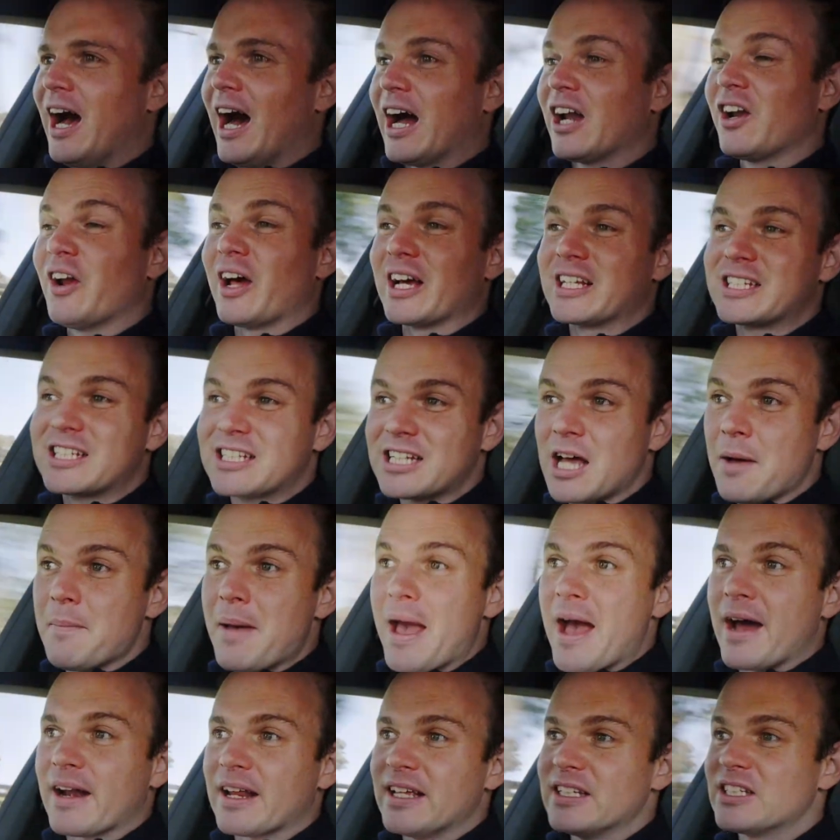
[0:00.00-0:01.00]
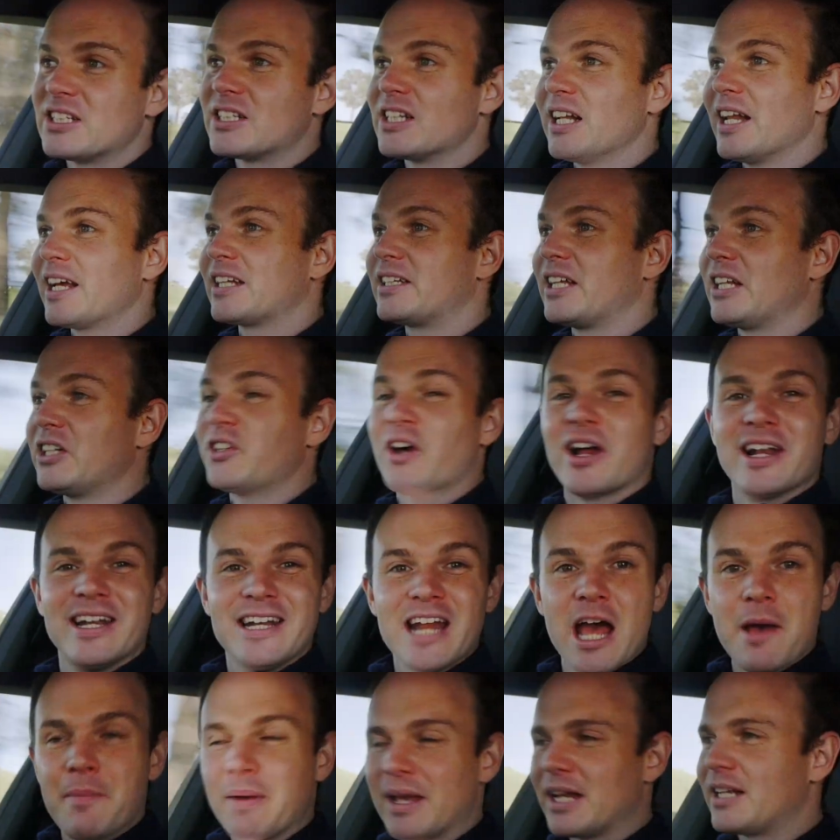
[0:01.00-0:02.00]
Unlike some Audis, selecting
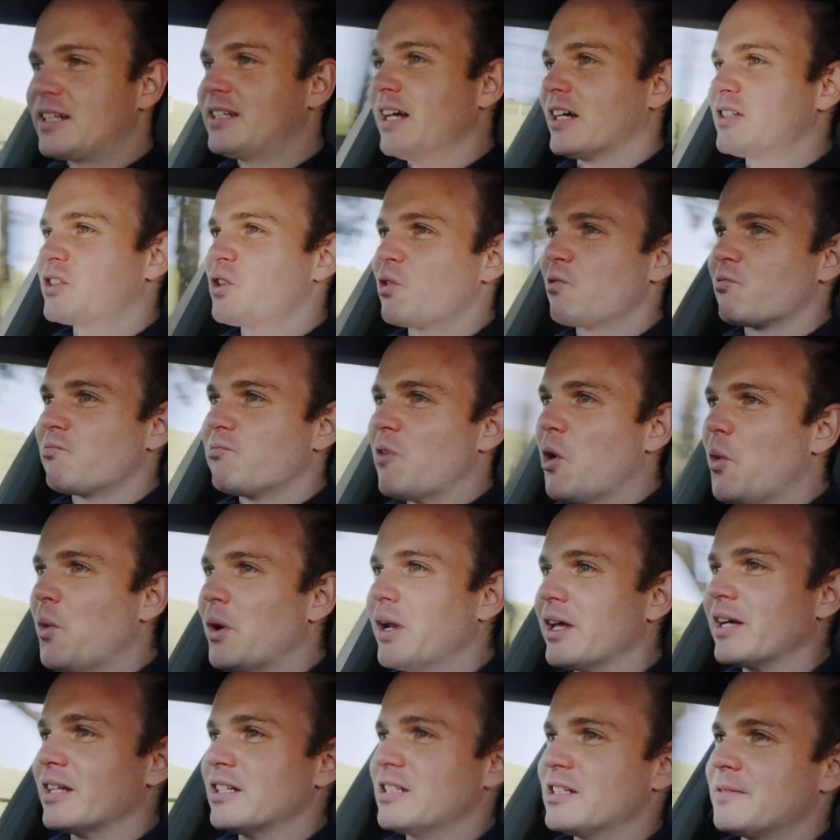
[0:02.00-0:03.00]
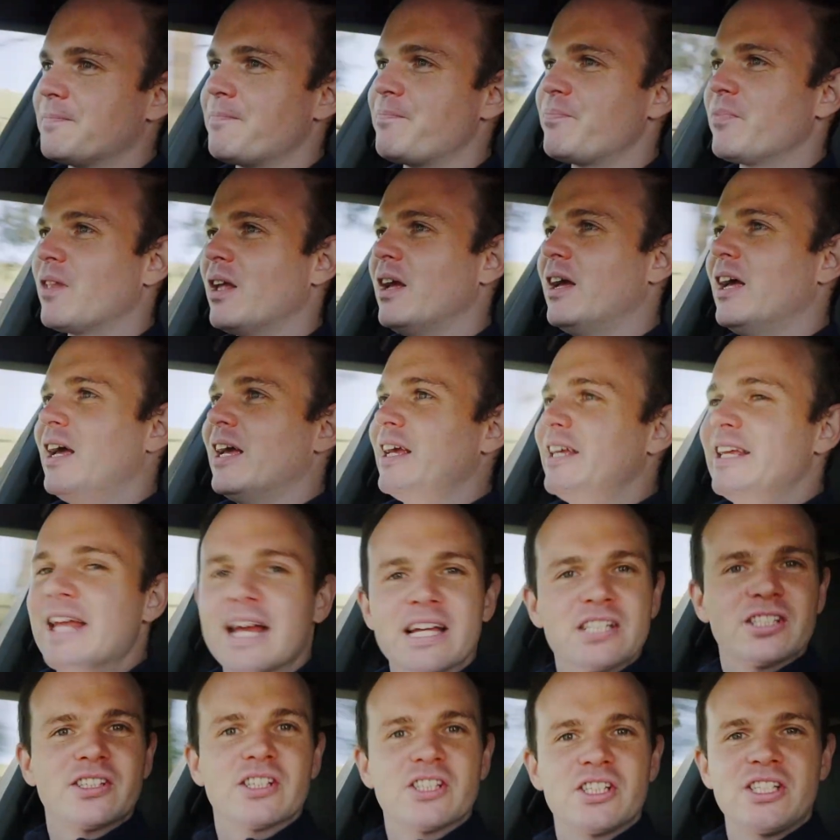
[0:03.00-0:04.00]
Dynamic doesn't ruin it.
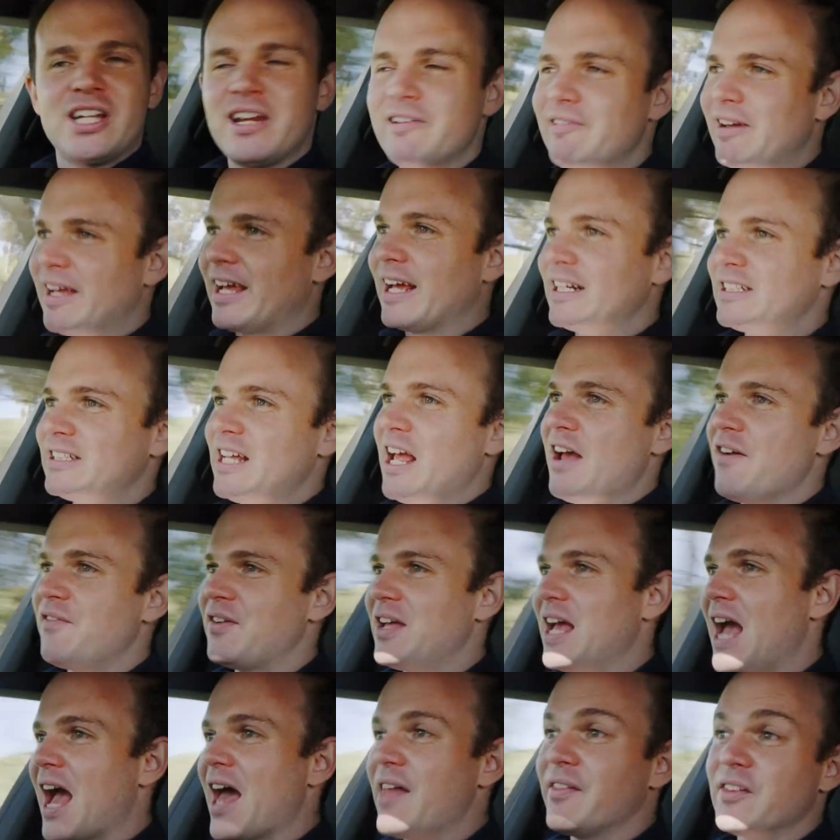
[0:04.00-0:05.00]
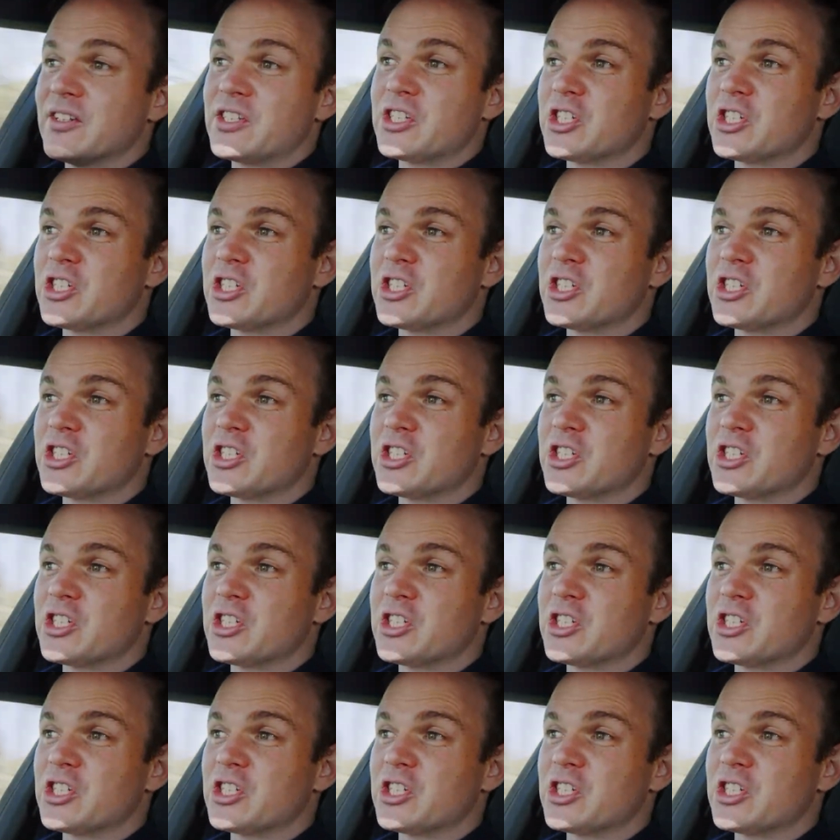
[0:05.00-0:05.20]
Yes, the steering gets heavier and the